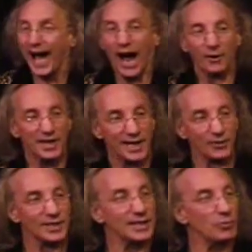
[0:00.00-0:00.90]
are
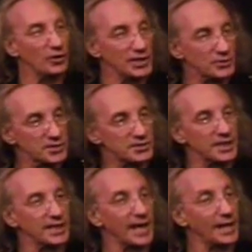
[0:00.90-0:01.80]
inherently more
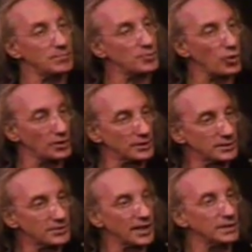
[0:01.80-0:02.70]
interesting and
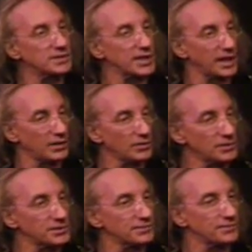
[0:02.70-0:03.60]
important than
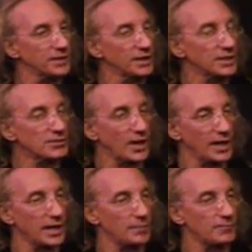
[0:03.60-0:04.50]
tales of
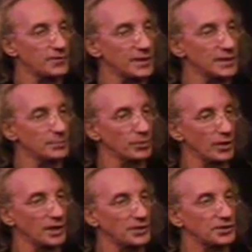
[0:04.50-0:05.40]
triumph and
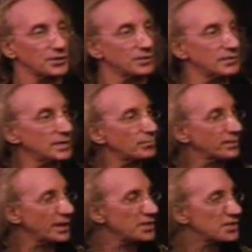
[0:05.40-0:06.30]
liberation and
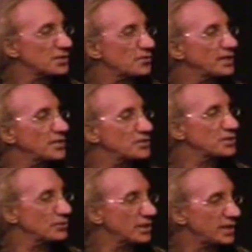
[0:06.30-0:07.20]
pleasure and
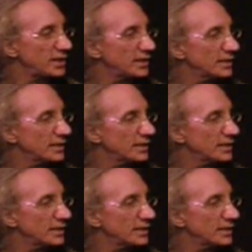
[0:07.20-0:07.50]
ingenuity.